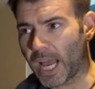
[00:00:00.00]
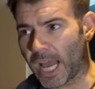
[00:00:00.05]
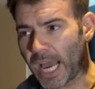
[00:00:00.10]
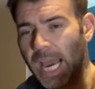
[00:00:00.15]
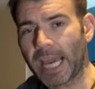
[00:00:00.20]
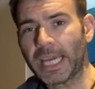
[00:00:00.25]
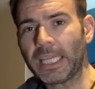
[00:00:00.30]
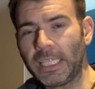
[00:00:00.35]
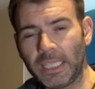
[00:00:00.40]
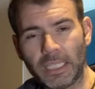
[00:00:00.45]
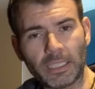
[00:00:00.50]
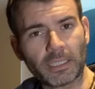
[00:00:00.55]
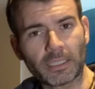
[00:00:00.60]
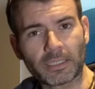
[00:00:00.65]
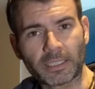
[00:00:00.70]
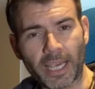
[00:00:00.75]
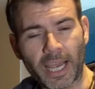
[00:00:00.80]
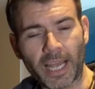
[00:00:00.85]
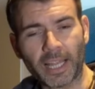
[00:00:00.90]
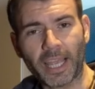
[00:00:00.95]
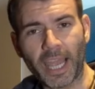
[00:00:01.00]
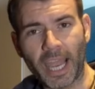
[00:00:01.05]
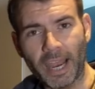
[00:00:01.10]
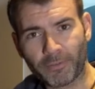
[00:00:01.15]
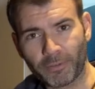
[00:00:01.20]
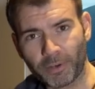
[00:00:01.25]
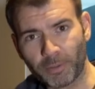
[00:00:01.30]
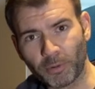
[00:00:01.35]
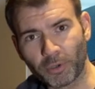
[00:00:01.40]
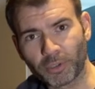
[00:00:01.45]
I need to tell
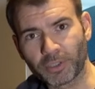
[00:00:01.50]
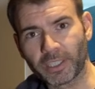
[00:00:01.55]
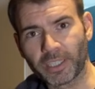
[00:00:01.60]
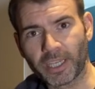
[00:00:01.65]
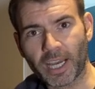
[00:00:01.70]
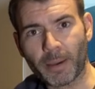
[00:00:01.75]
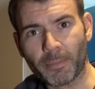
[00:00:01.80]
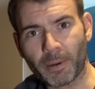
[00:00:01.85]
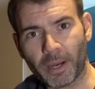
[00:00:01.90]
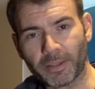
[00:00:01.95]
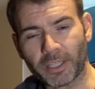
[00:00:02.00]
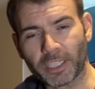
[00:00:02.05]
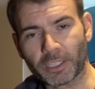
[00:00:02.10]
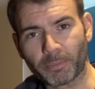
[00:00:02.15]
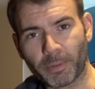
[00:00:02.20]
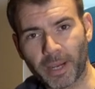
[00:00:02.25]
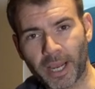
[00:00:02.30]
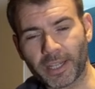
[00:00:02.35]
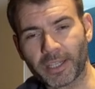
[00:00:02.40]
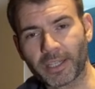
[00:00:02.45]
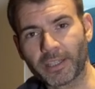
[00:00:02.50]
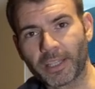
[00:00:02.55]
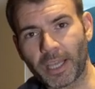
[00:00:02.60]
everybody about this band.